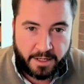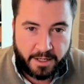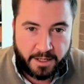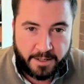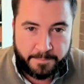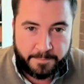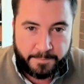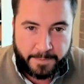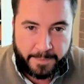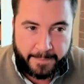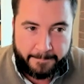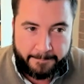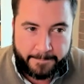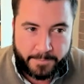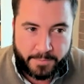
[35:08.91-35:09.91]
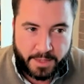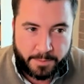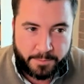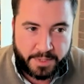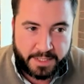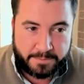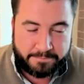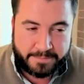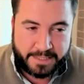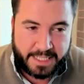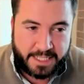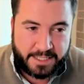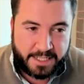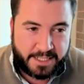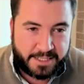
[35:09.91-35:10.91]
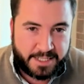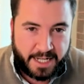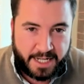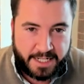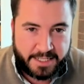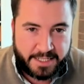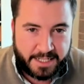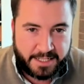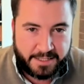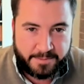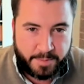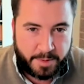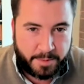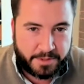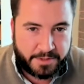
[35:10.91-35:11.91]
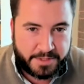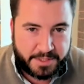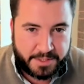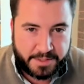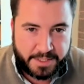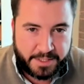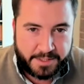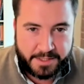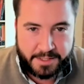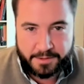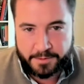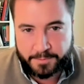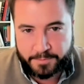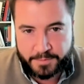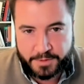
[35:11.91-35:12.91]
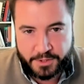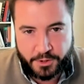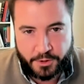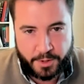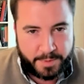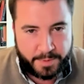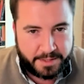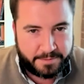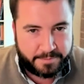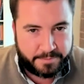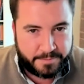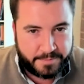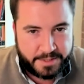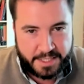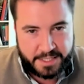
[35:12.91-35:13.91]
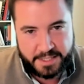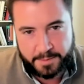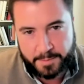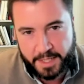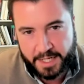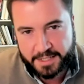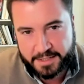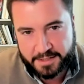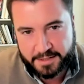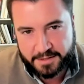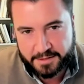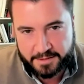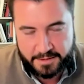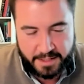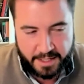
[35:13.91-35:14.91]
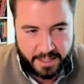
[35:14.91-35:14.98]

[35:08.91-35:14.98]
Um, but he's in his nineties, and people are still, he still showed up on sixty minutes.